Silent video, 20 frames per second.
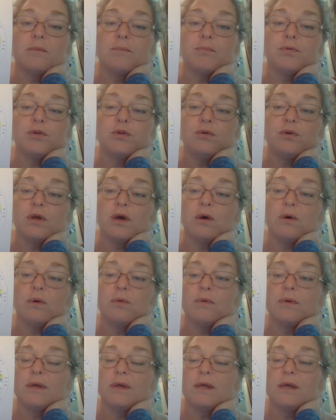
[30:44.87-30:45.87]

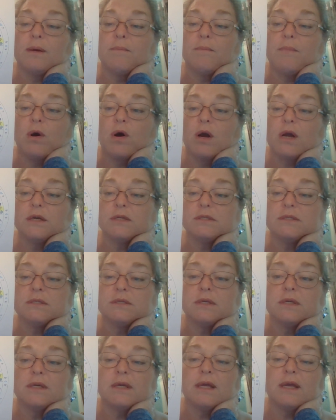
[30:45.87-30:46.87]
Pluto,
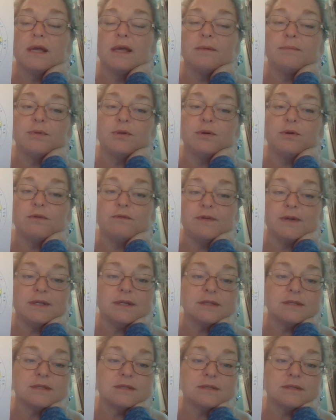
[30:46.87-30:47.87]
Mars, and Pluto
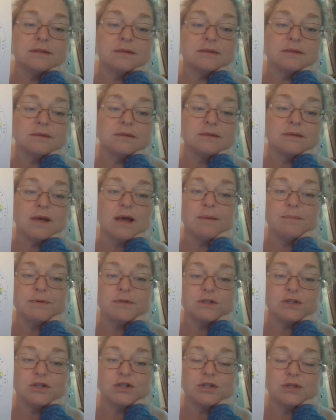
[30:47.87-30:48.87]
Venus
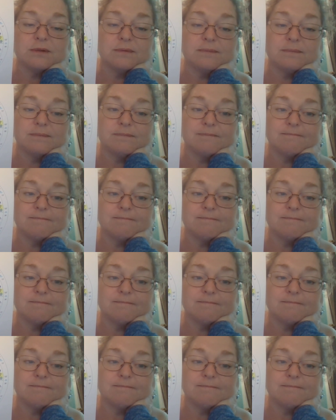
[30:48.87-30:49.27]
opposition.